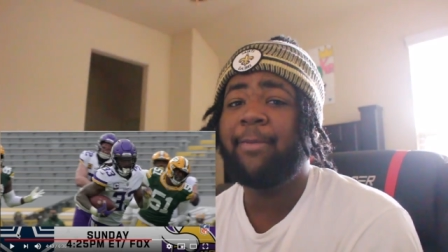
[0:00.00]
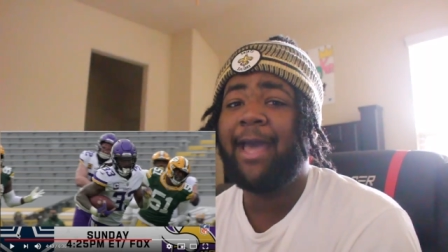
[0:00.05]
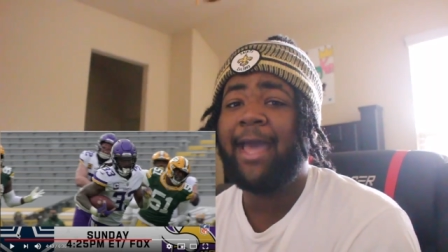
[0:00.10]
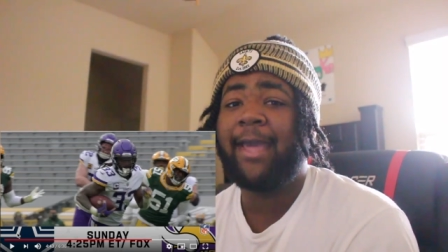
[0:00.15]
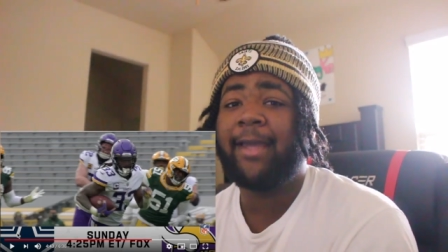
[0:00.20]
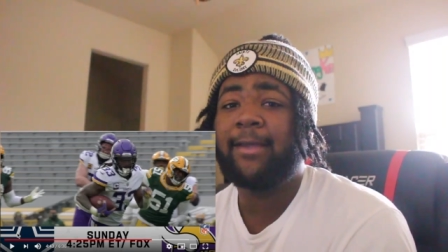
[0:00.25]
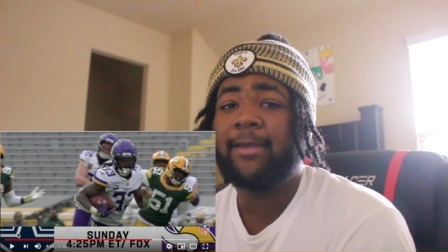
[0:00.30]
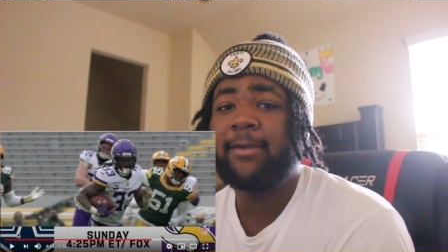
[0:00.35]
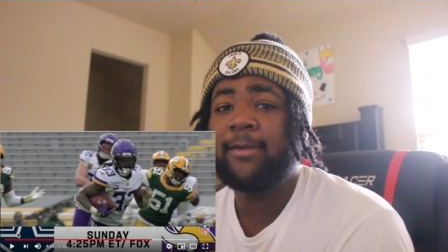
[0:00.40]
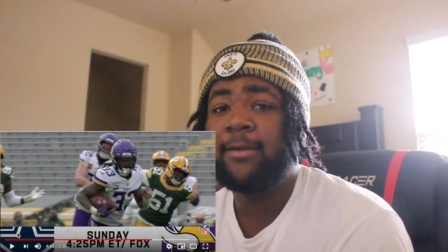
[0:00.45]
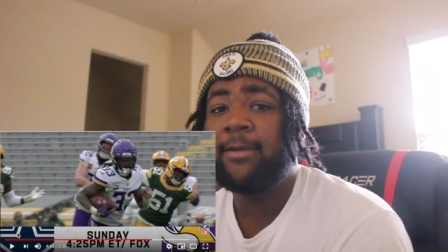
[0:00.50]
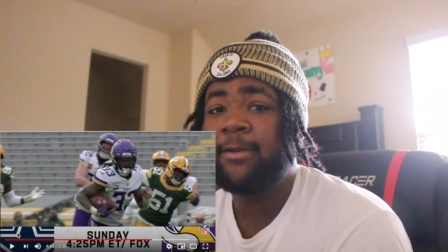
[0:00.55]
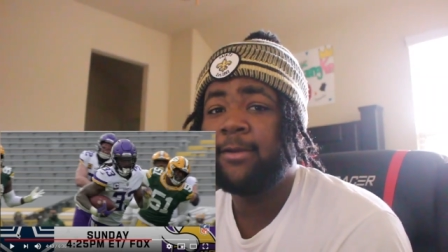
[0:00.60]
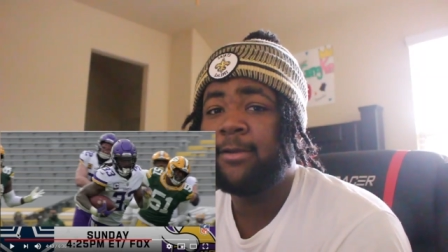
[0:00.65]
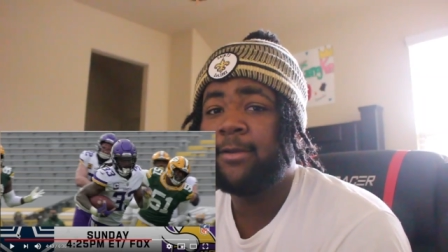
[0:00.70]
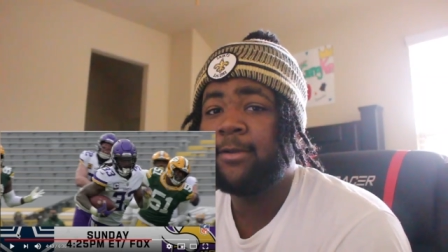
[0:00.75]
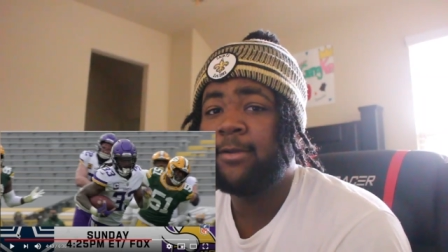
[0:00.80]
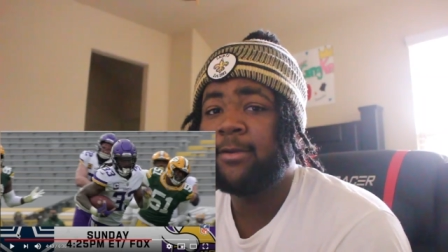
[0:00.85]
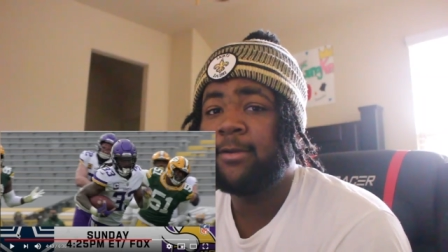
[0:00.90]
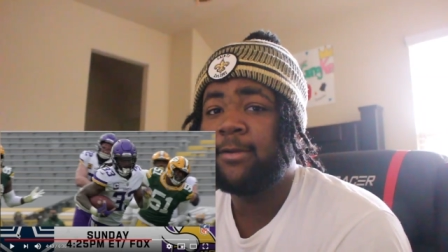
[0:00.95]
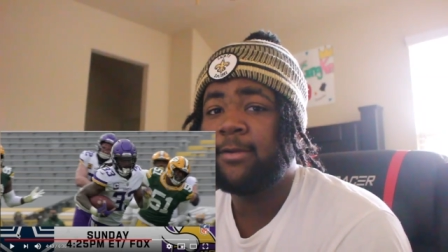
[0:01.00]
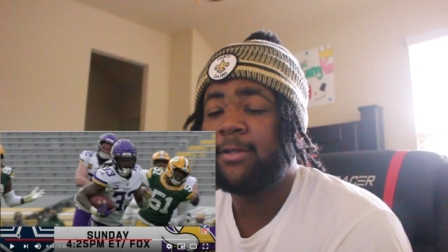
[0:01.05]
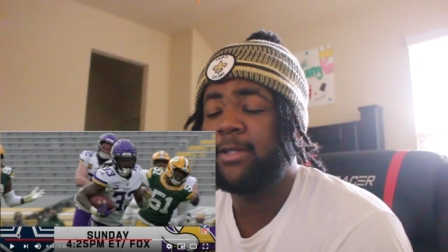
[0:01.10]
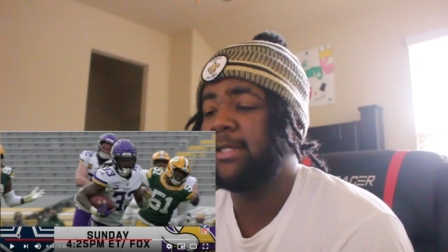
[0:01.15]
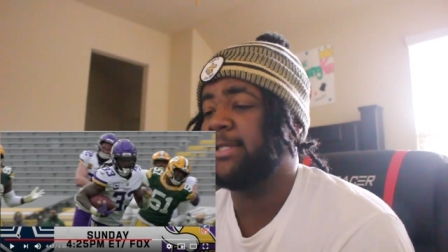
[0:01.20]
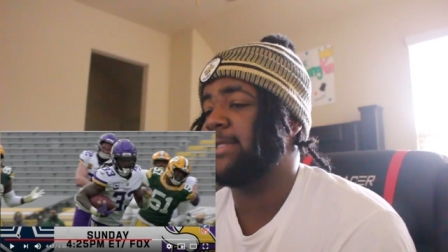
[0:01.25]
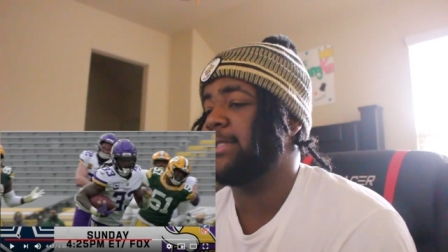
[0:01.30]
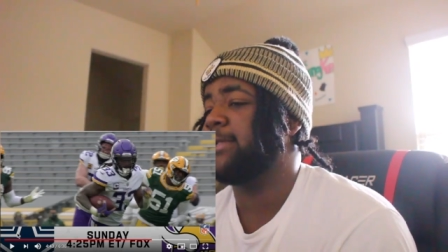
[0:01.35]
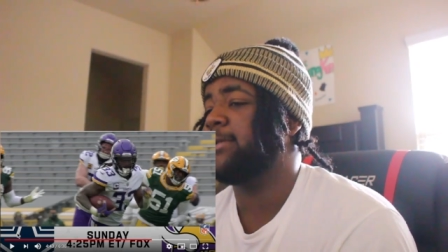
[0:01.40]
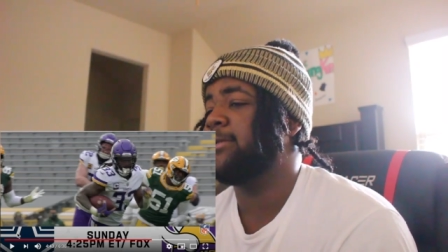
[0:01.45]
back,
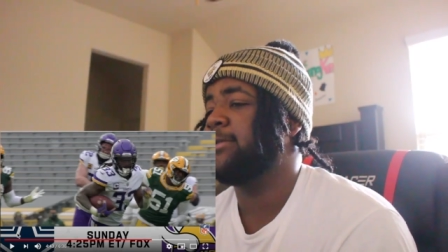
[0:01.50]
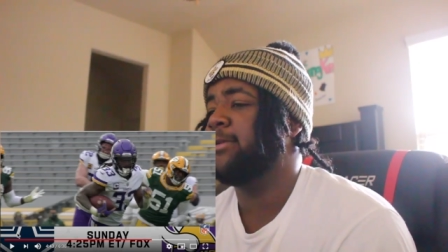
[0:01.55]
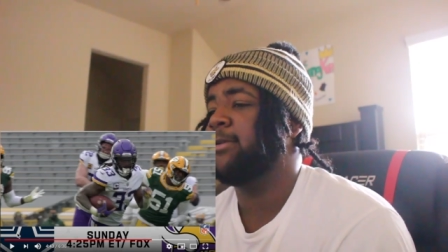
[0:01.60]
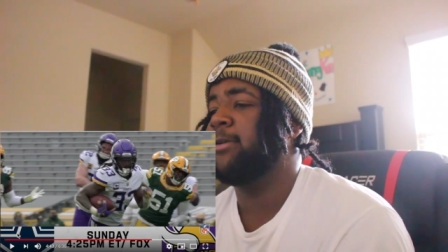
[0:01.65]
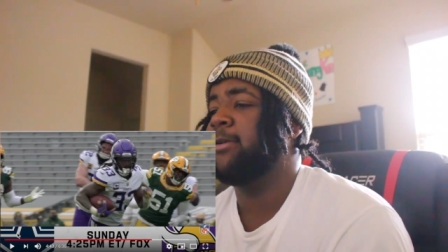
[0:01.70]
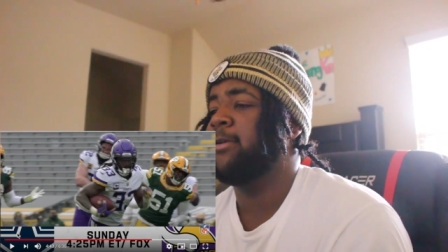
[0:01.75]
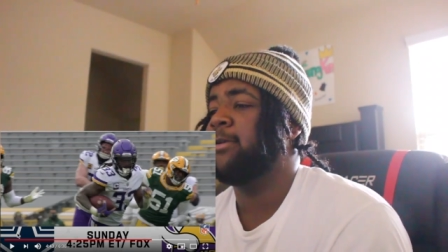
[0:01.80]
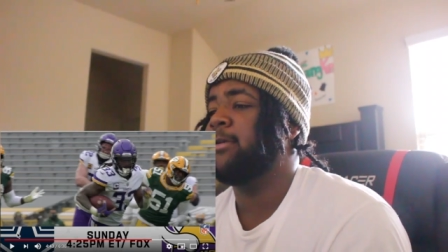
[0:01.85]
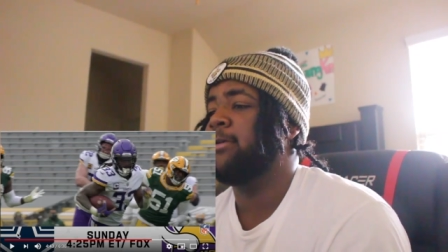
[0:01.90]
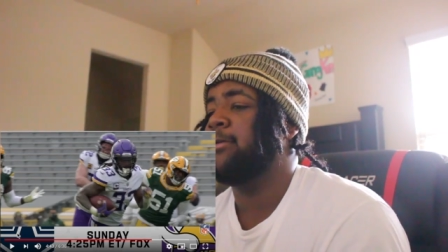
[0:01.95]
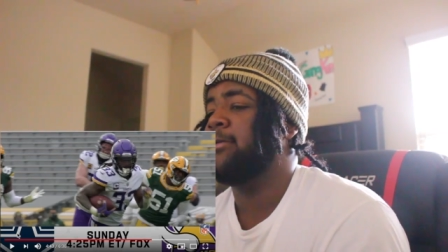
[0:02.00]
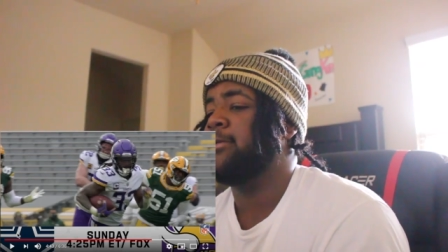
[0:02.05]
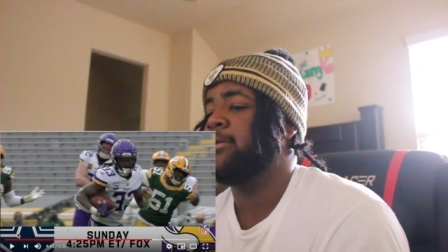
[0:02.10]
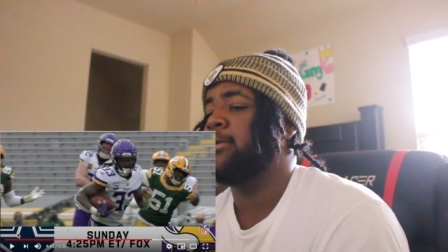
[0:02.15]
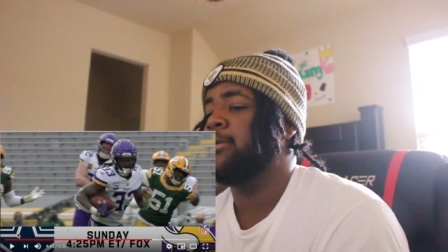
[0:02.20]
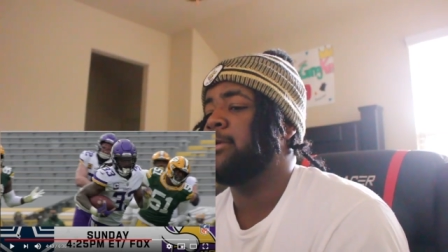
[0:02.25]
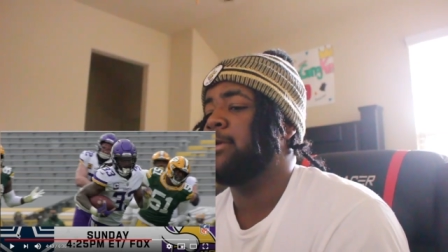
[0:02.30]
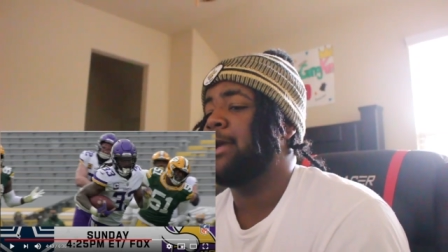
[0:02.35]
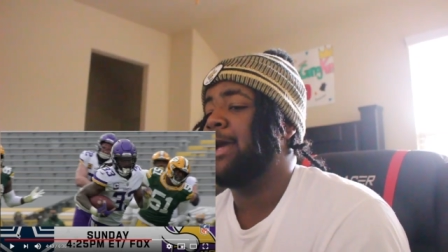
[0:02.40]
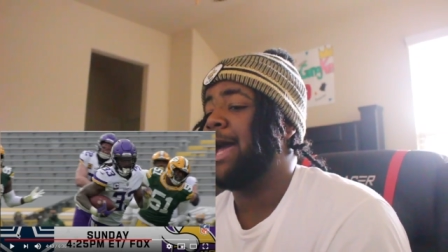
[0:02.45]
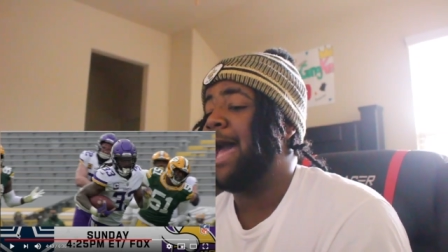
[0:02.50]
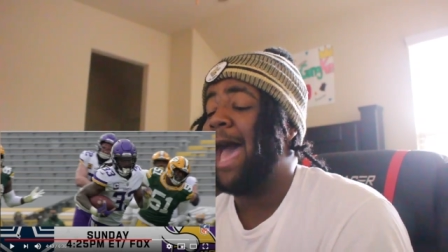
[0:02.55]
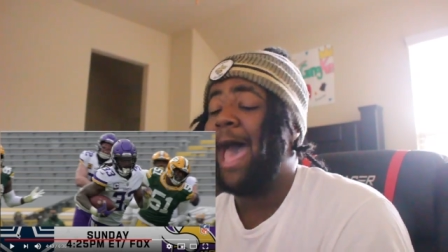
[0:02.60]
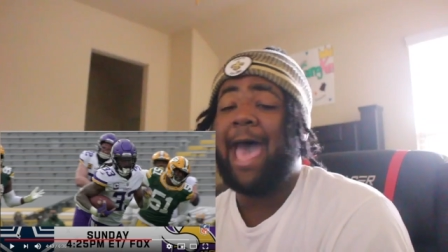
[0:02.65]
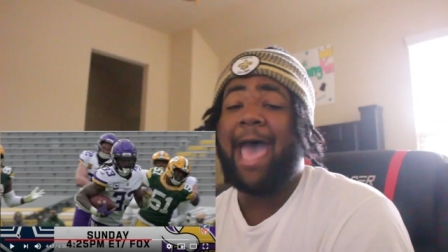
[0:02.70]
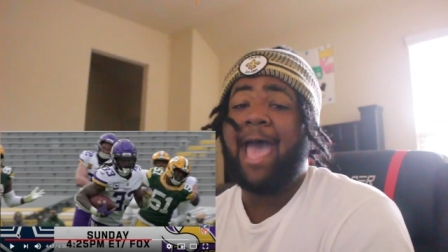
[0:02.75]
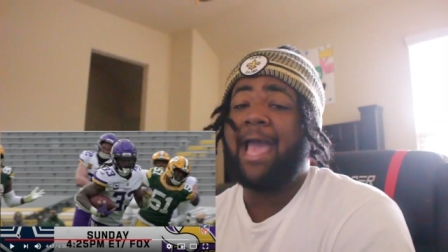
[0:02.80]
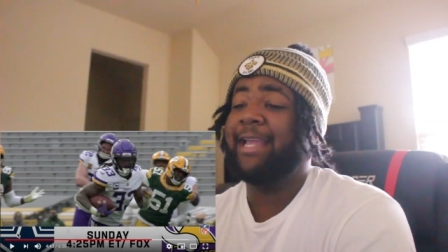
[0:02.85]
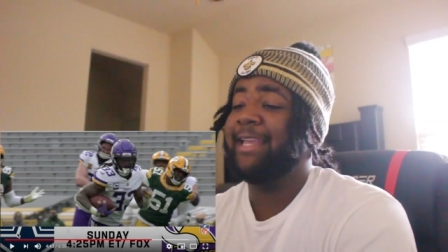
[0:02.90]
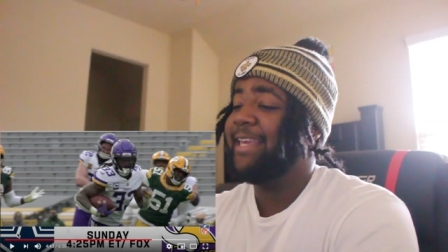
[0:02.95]
listen.
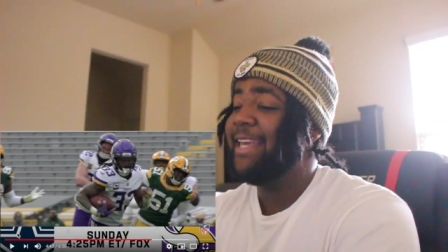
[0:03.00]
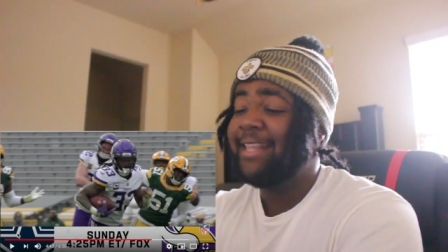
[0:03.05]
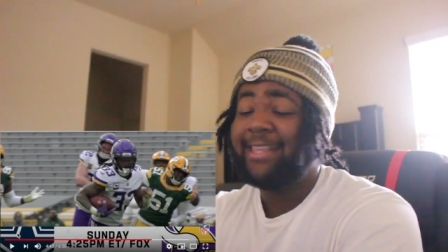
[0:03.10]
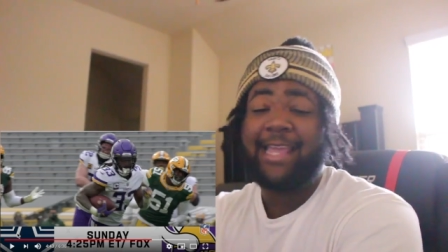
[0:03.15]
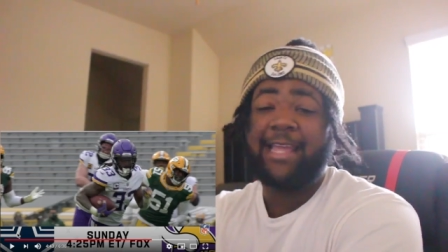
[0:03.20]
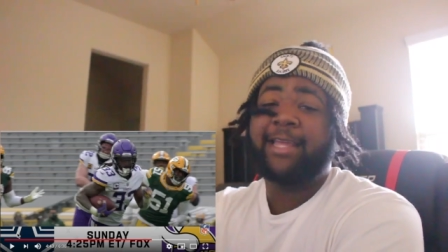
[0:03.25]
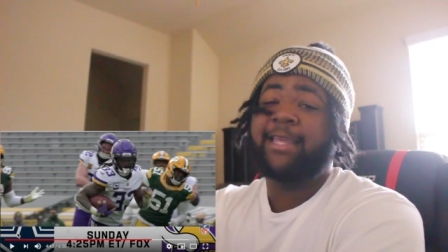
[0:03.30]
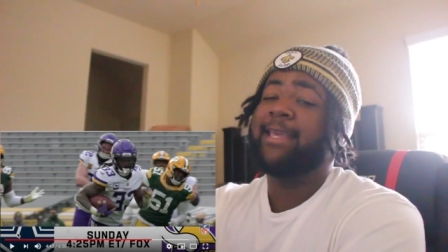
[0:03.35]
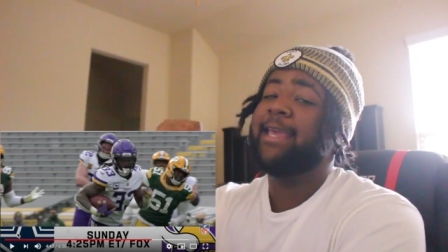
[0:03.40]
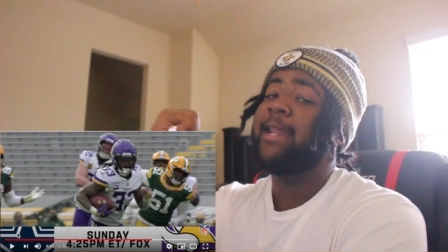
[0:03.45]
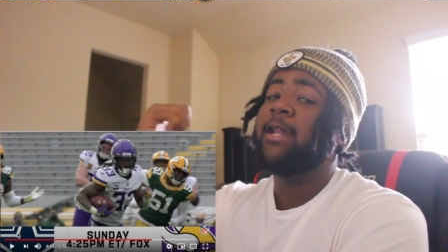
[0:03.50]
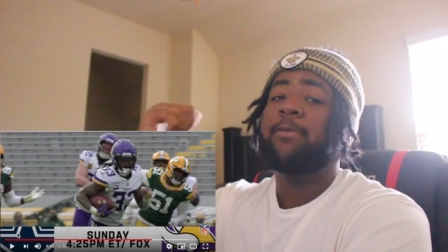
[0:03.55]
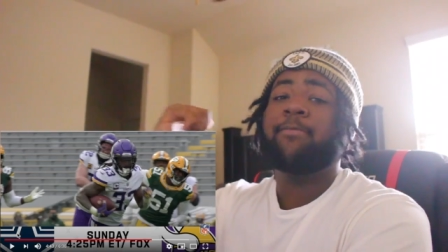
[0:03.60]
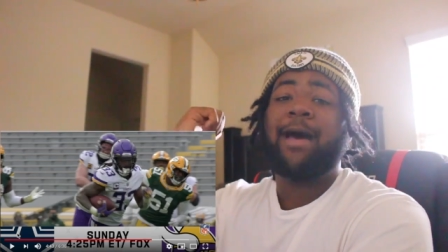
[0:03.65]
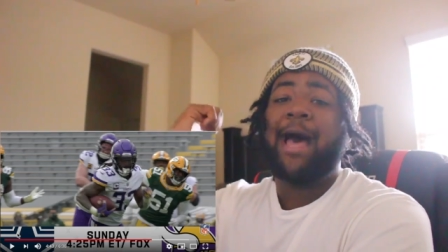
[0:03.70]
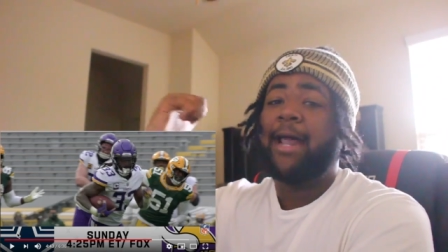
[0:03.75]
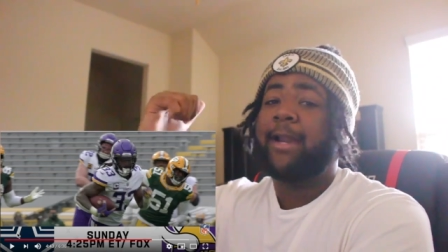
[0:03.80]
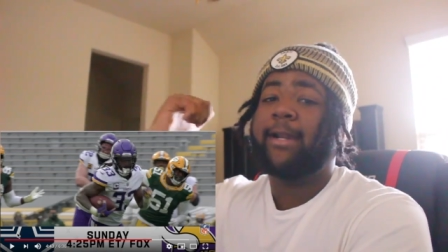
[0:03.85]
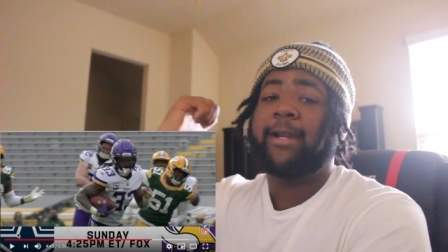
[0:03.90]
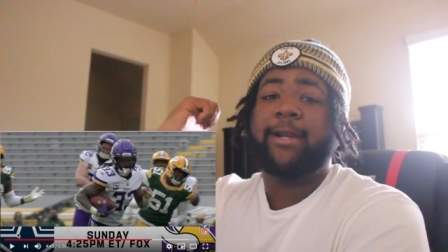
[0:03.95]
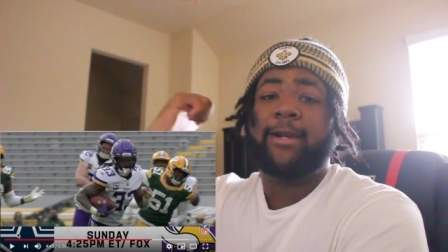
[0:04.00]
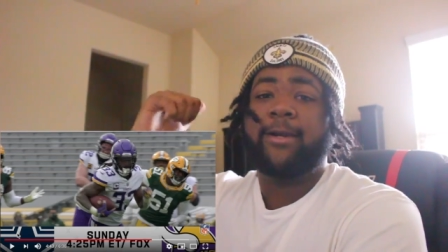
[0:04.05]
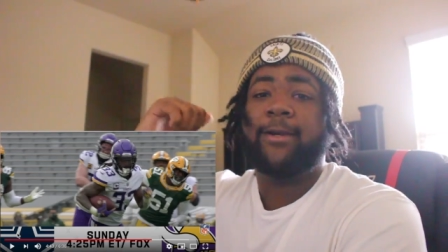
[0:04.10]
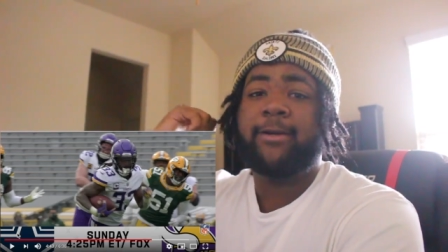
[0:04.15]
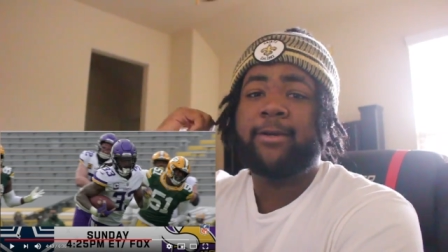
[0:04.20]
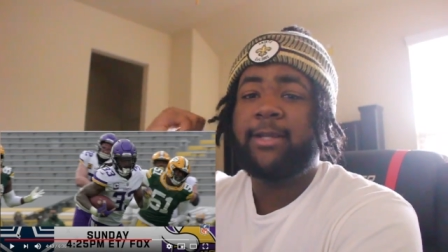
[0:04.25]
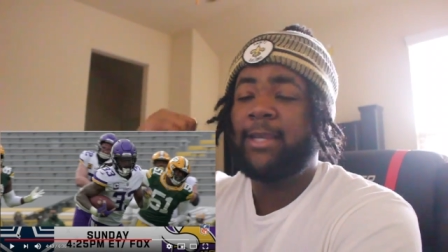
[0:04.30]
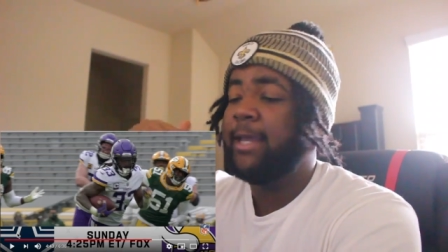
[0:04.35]
Get the, get him out of there.